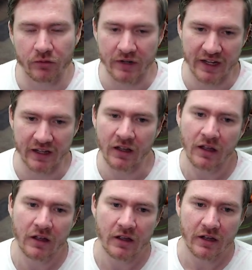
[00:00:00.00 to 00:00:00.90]
the ring
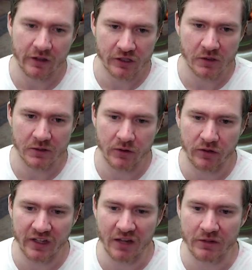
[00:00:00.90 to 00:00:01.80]
and they're supposed to be
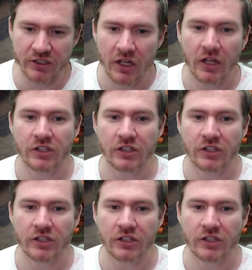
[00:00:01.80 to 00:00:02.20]
doing damage.